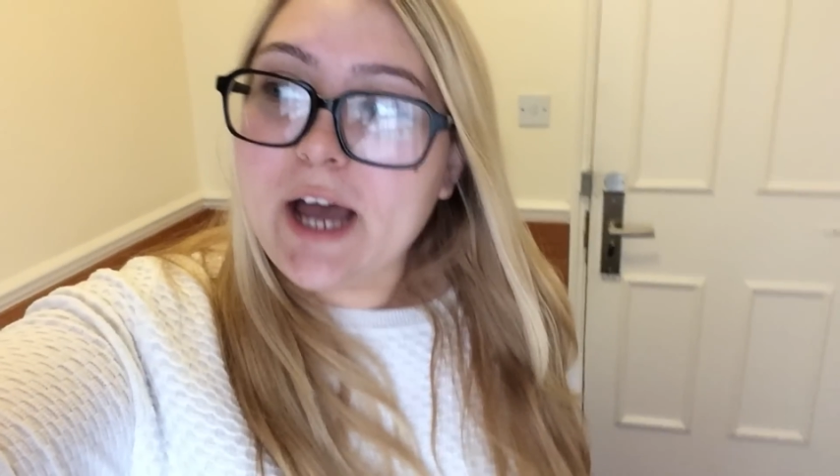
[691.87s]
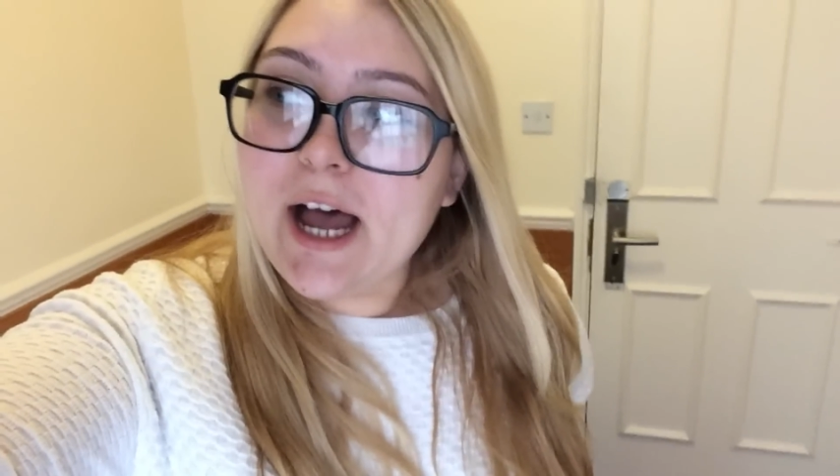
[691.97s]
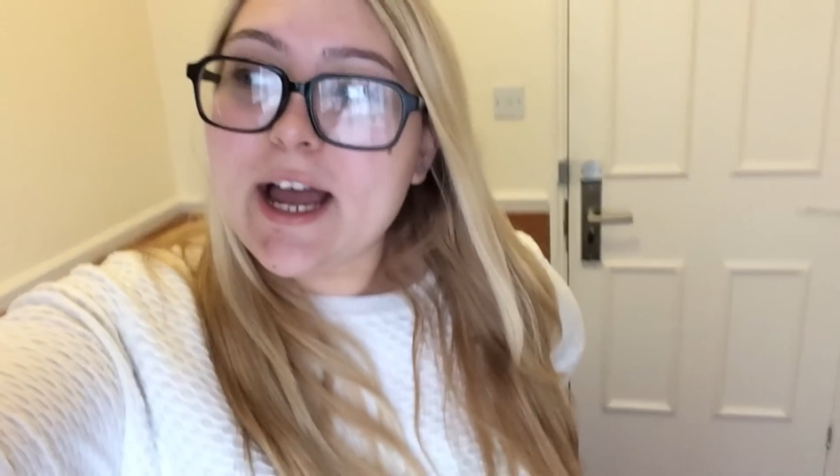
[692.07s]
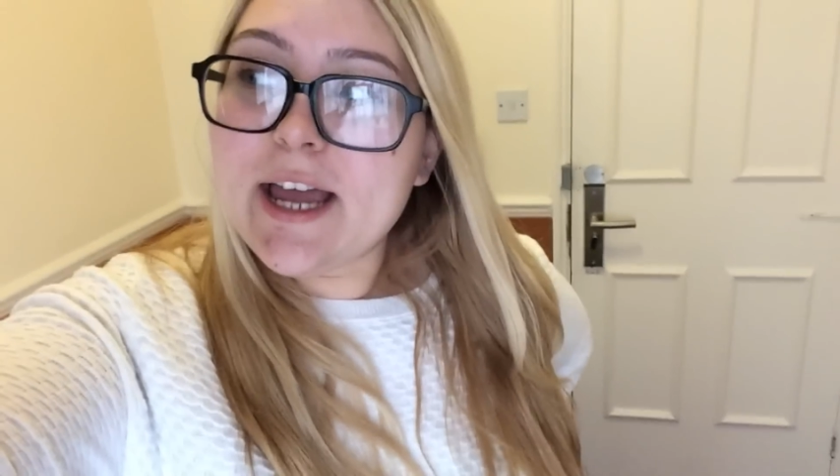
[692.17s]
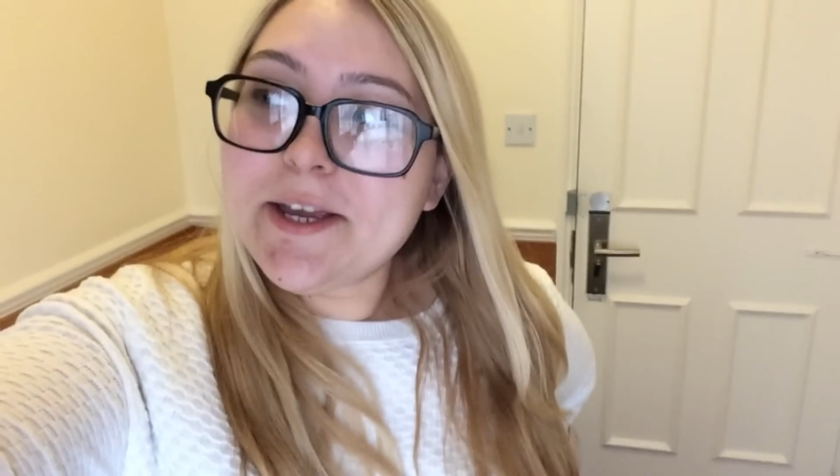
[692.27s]

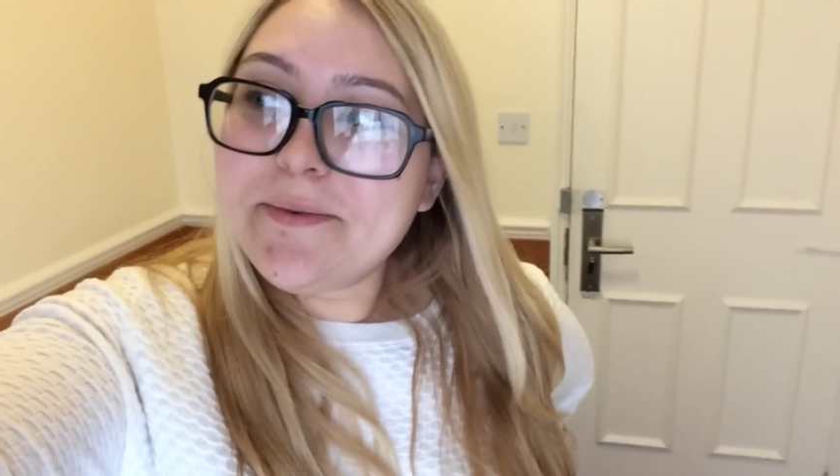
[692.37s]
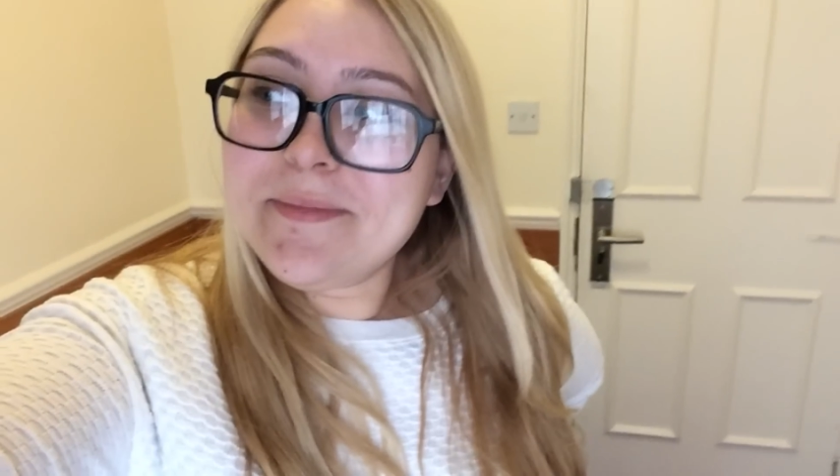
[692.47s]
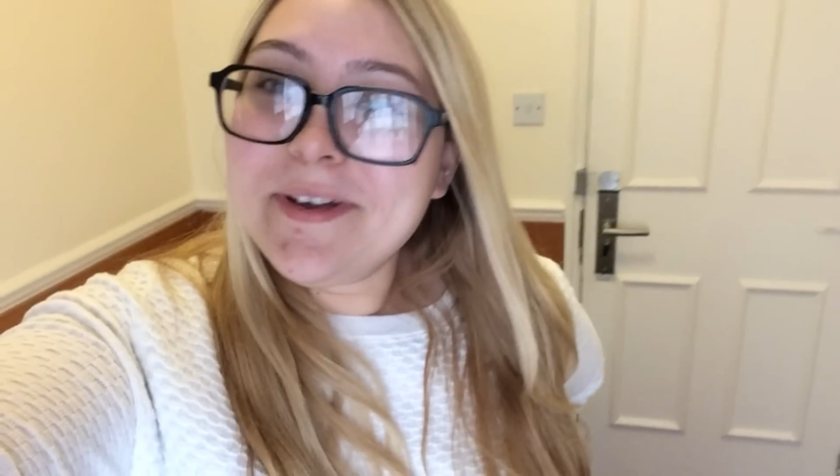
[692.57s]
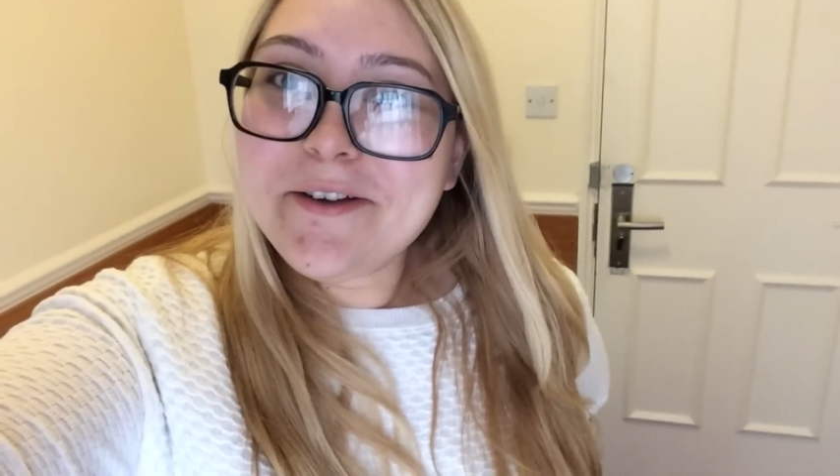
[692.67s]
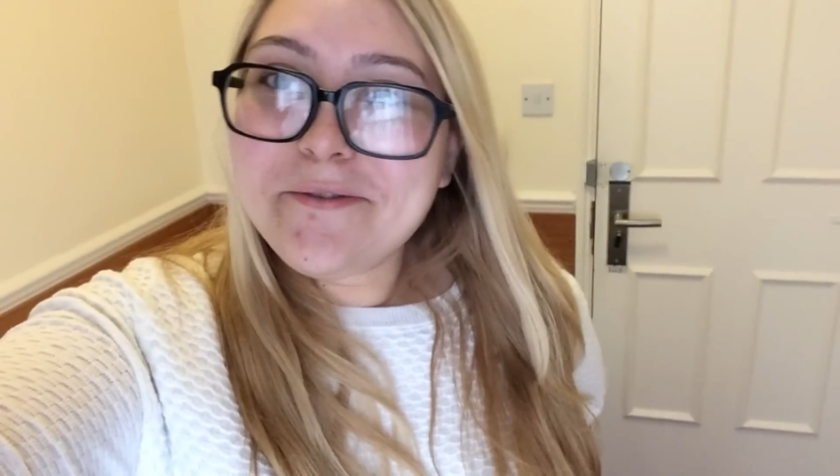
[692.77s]

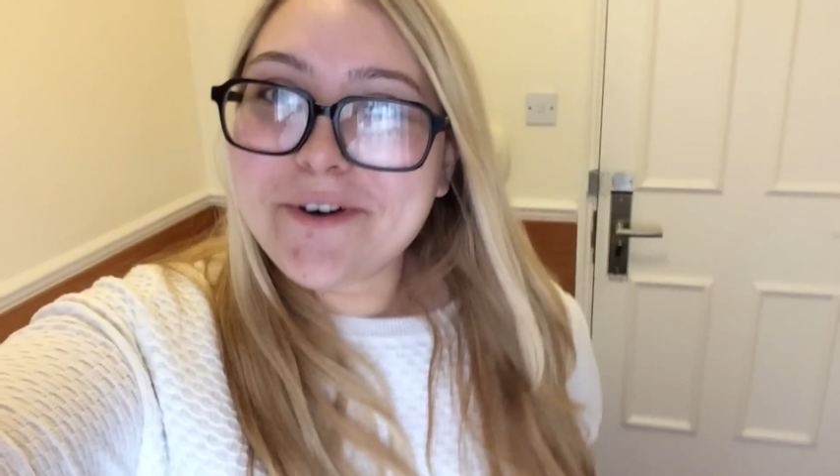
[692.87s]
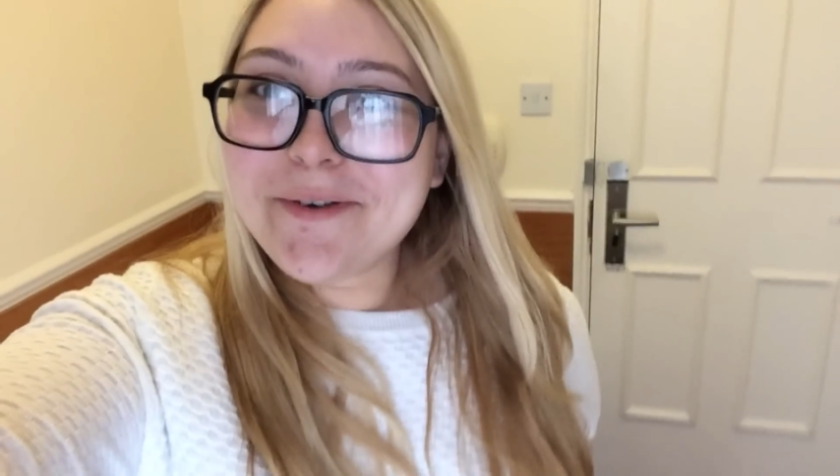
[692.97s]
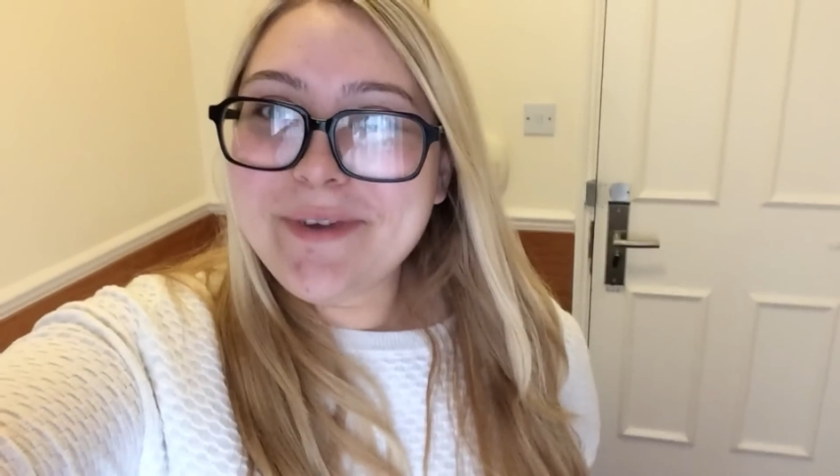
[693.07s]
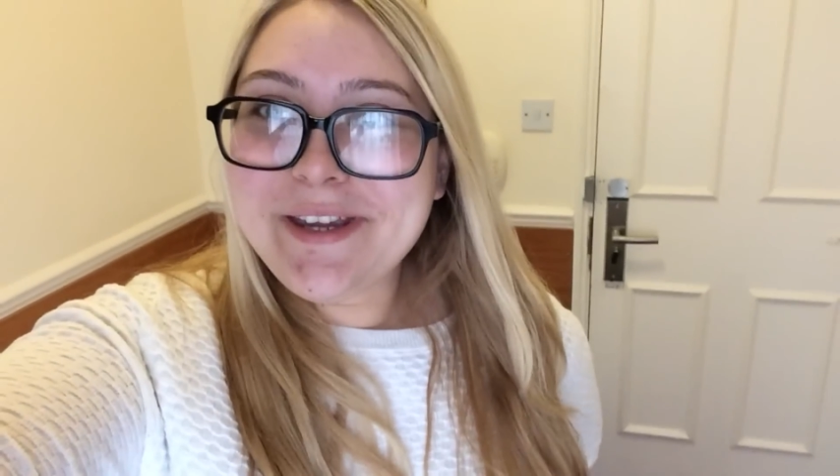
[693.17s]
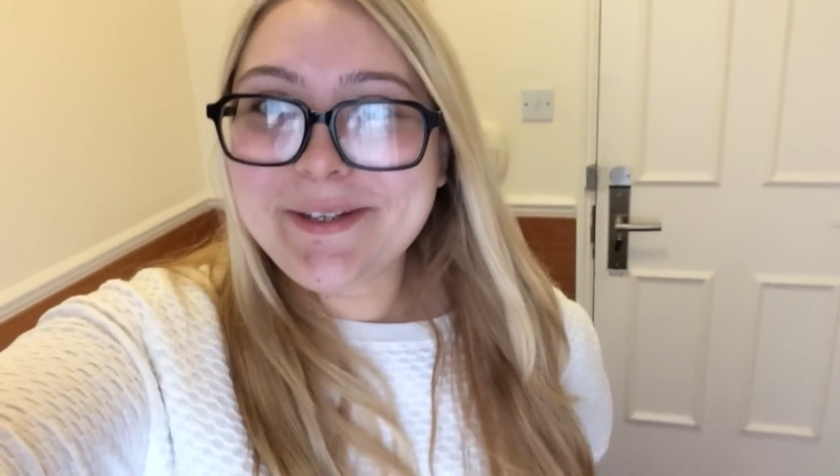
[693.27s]
time
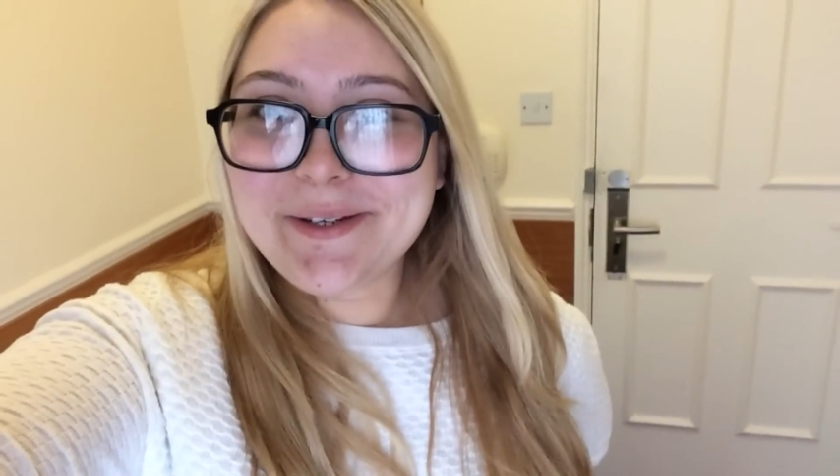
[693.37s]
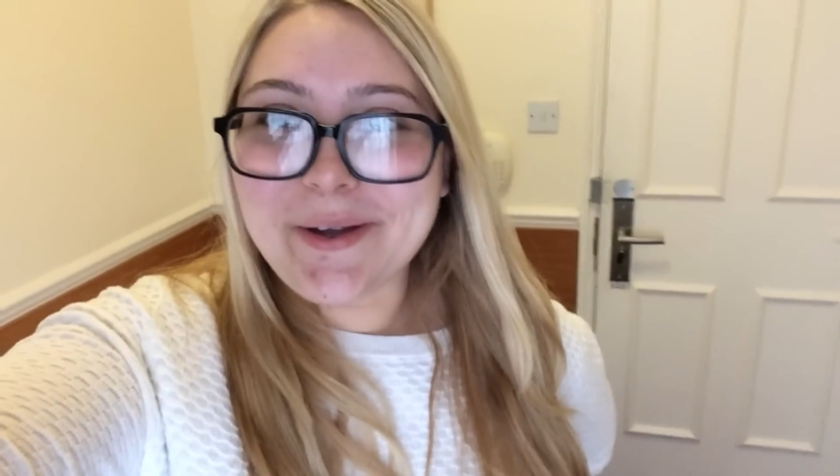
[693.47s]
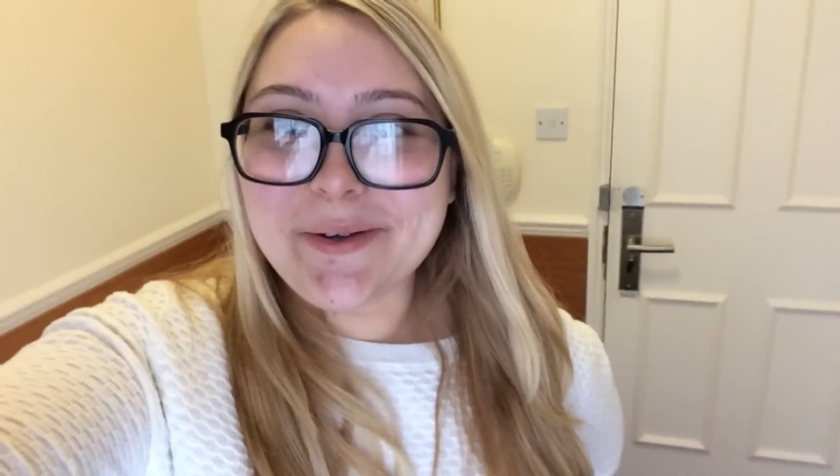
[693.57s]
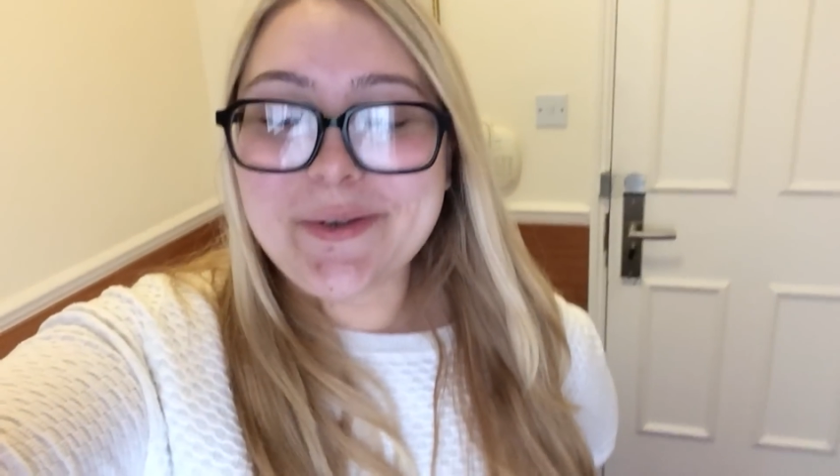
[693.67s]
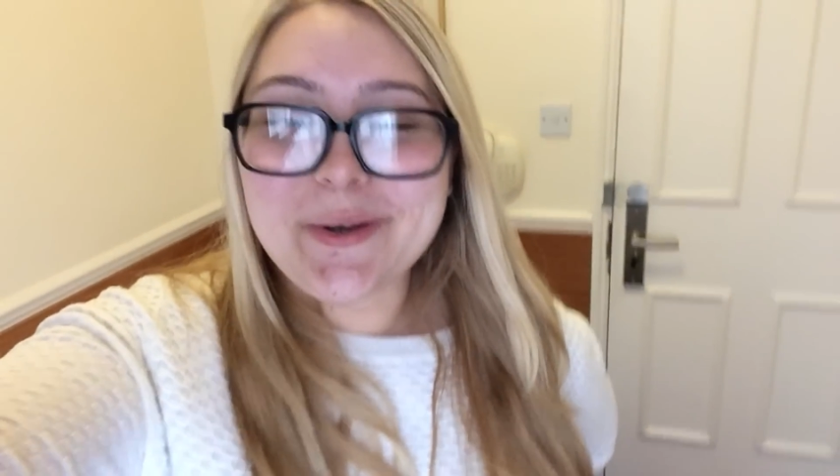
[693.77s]
for me to
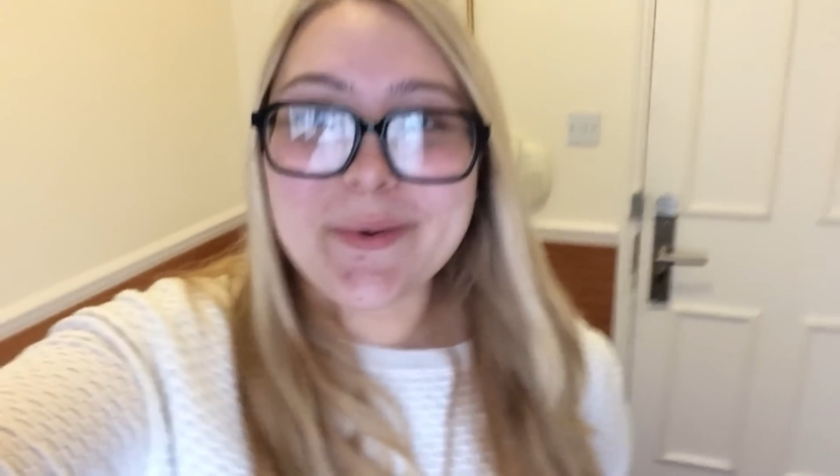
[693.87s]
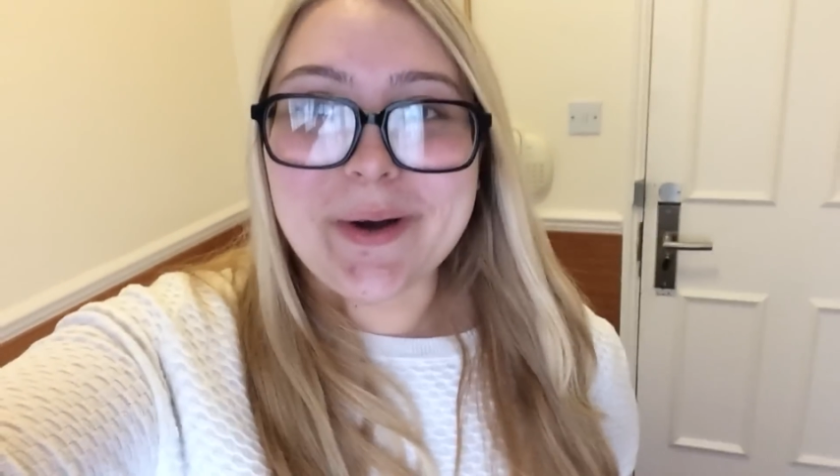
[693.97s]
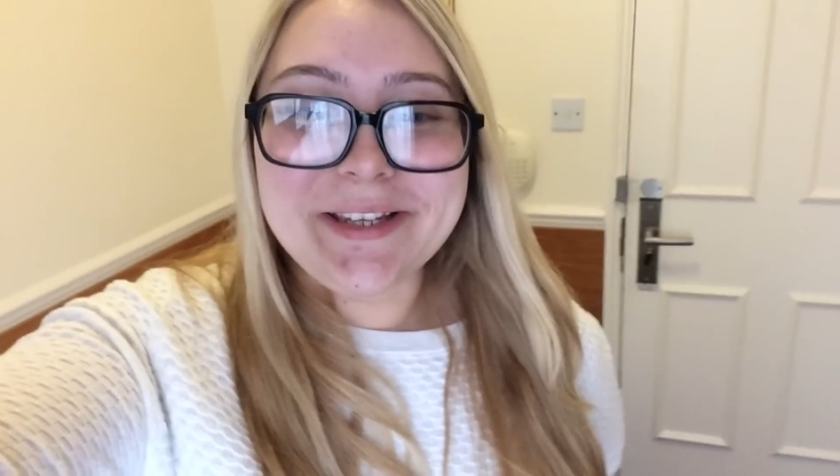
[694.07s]
go to a